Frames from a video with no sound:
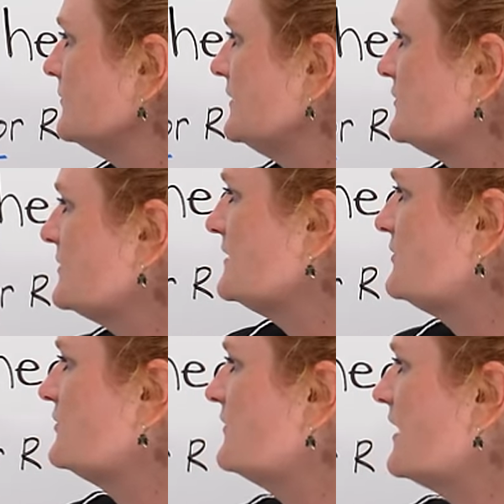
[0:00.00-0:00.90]
between
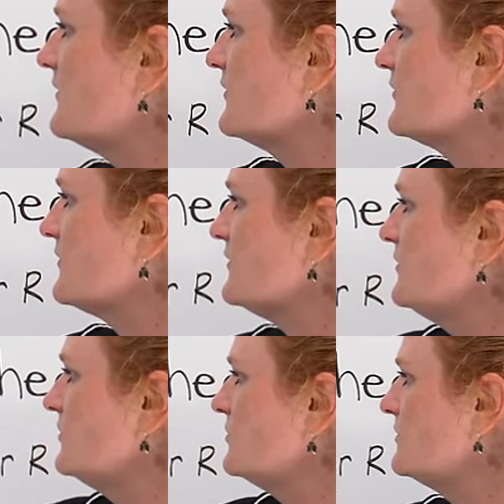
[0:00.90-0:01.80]
two vowels,
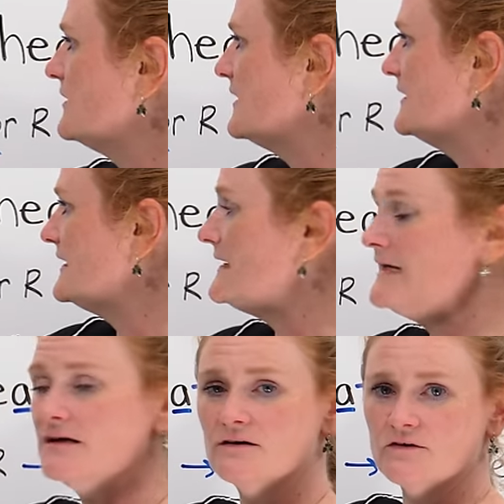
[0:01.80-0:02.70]
U and
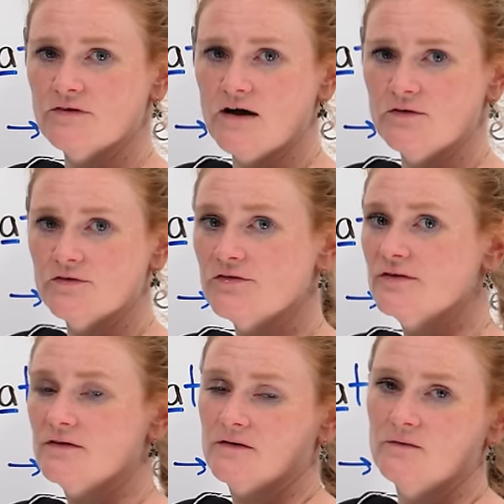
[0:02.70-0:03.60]
E are vowels.
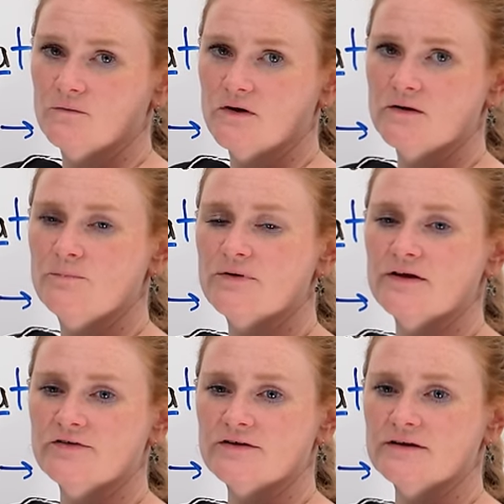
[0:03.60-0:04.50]
We're going to
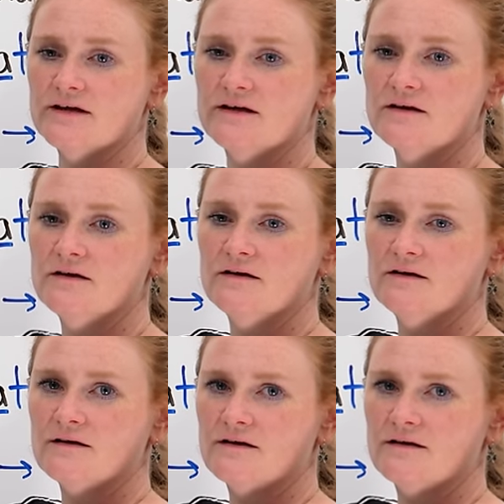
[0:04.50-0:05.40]
pronounce it like
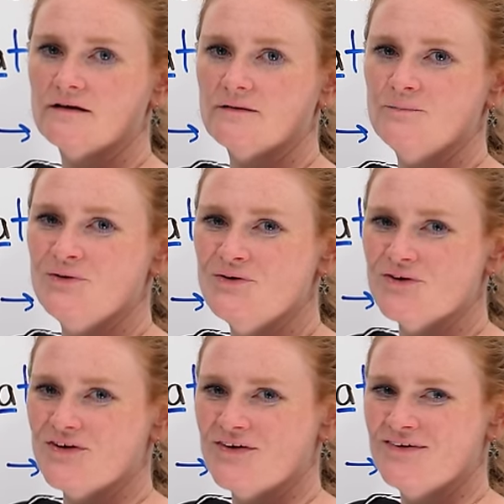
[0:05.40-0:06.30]

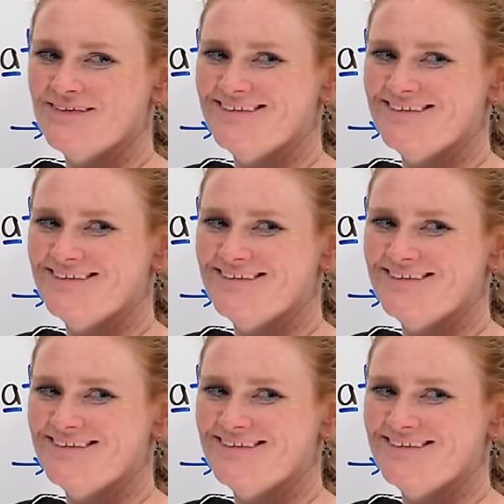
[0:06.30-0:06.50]
computer.